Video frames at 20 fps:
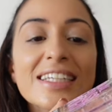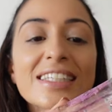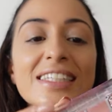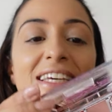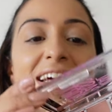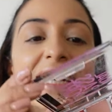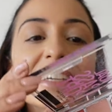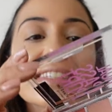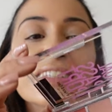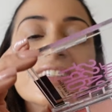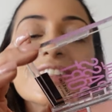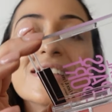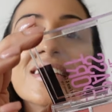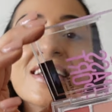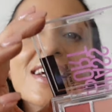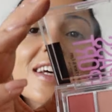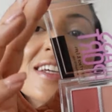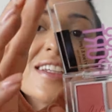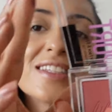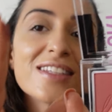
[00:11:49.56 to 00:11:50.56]
Yes.
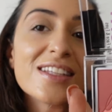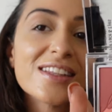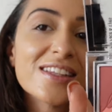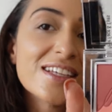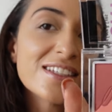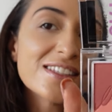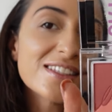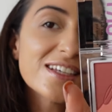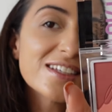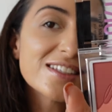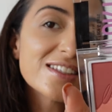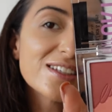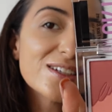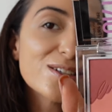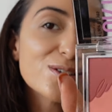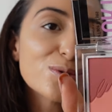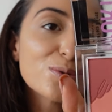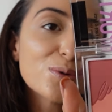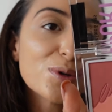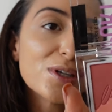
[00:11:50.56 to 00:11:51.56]
So this is the
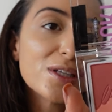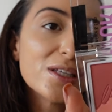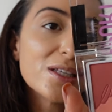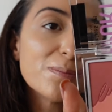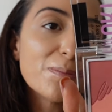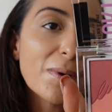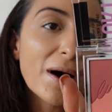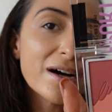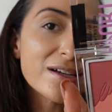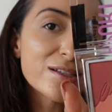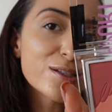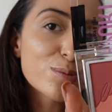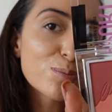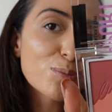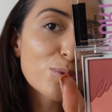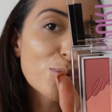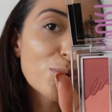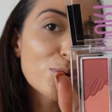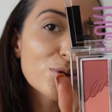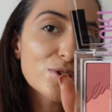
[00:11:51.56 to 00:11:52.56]
Dual
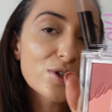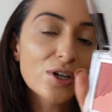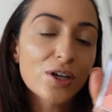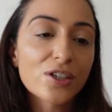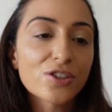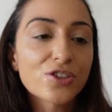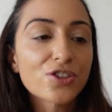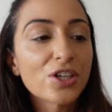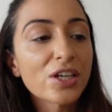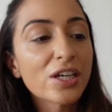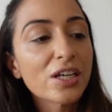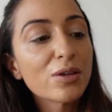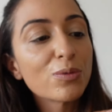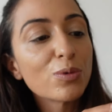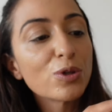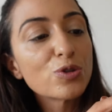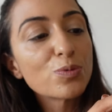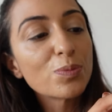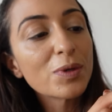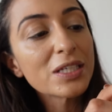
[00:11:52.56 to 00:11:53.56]
Passport shade,
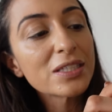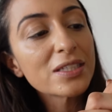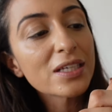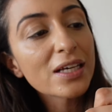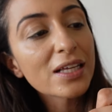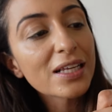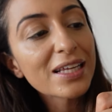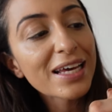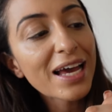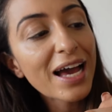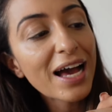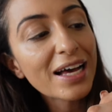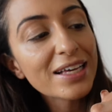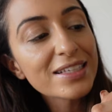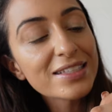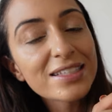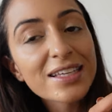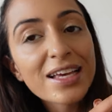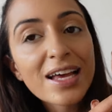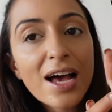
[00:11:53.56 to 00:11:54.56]
which basically
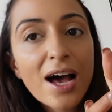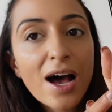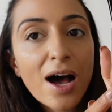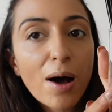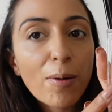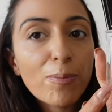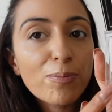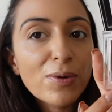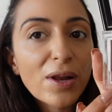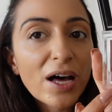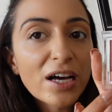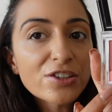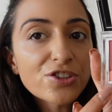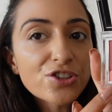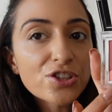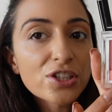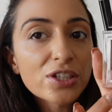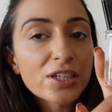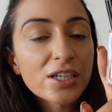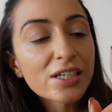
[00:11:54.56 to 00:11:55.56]
has a
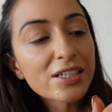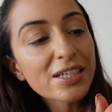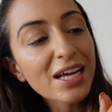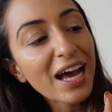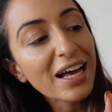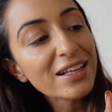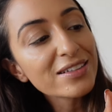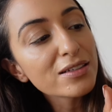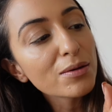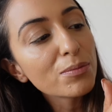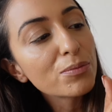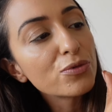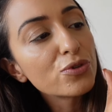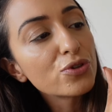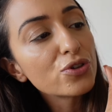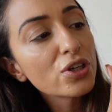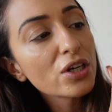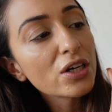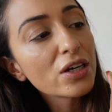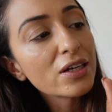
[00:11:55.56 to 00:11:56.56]
blush in it and some
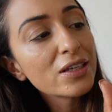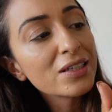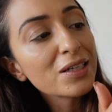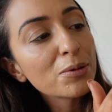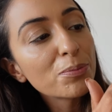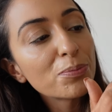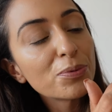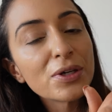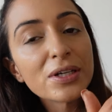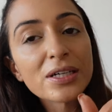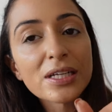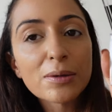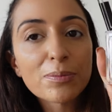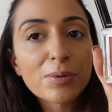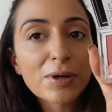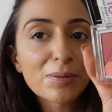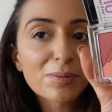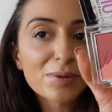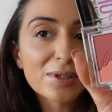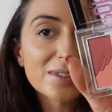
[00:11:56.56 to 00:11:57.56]
really pretty
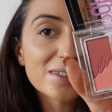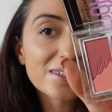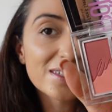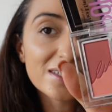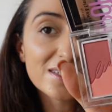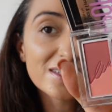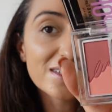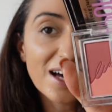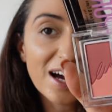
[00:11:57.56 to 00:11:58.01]
pigmented